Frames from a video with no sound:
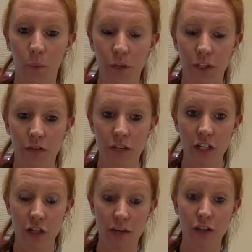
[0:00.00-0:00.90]
When you're
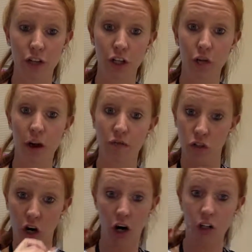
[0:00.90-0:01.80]
finished, make sure you have
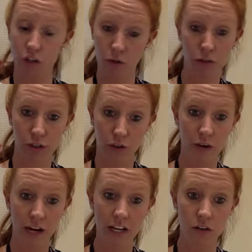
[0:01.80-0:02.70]
stars on the ones you
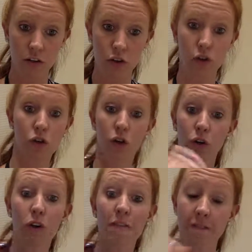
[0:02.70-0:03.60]
got right,
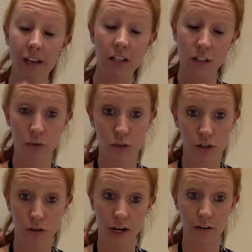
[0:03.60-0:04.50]
circle and fix the
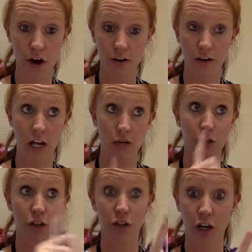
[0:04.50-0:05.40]
ones you got wrong, and you
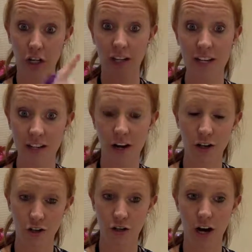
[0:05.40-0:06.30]
can turn it in
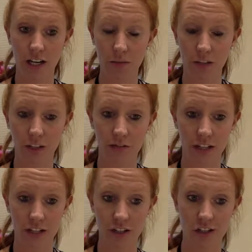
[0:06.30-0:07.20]
under Shragi when you're
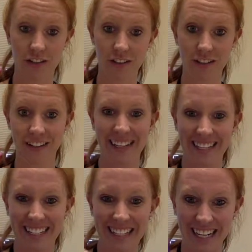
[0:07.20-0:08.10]
finished.
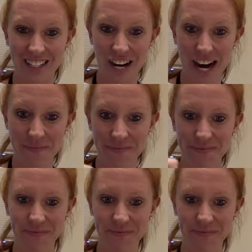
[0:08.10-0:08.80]
Nice job!